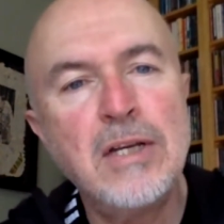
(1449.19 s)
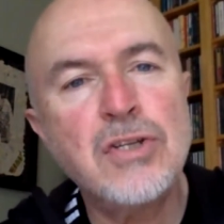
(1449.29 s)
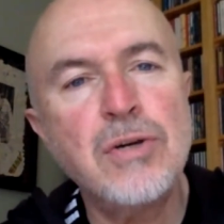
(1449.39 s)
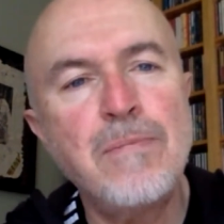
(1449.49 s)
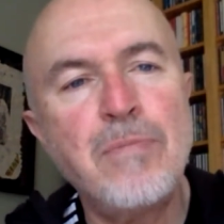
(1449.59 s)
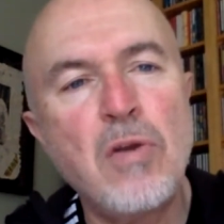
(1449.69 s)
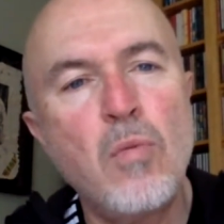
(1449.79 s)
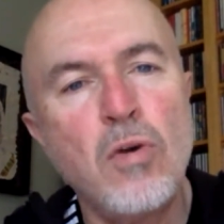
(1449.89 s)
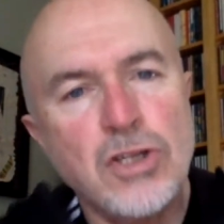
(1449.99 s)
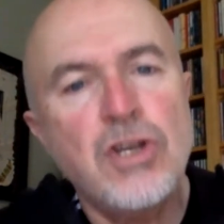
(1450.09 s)
So
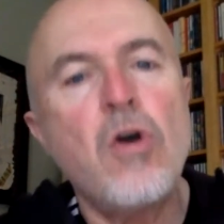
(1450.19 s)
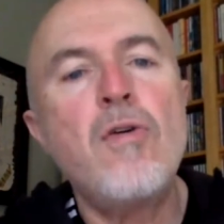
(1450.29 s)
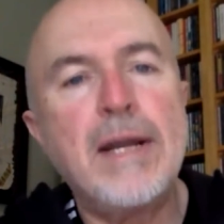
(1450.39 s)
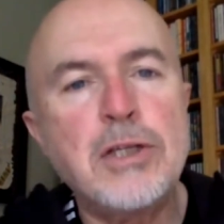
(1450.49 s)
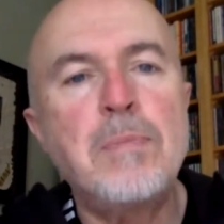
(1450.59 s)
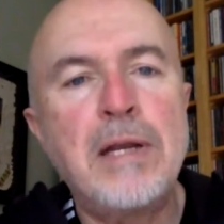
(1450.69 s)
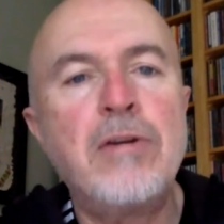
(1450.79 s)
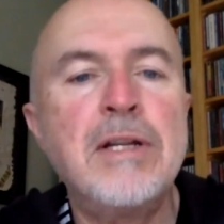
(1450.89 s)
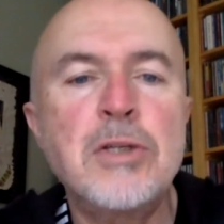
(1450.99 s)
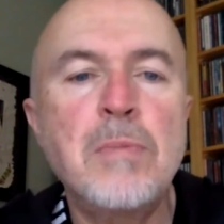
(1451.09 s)
what's your
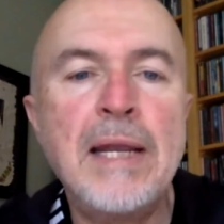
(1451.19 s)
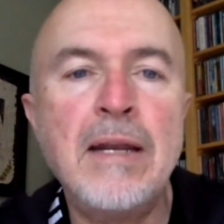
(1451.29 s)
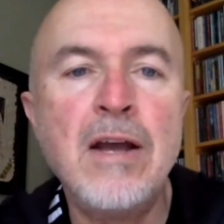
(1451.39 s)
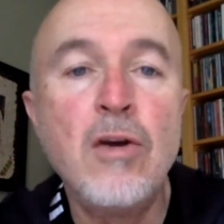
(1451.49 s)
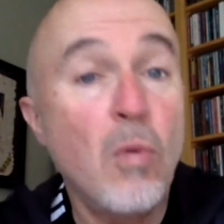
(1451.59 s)
experience been?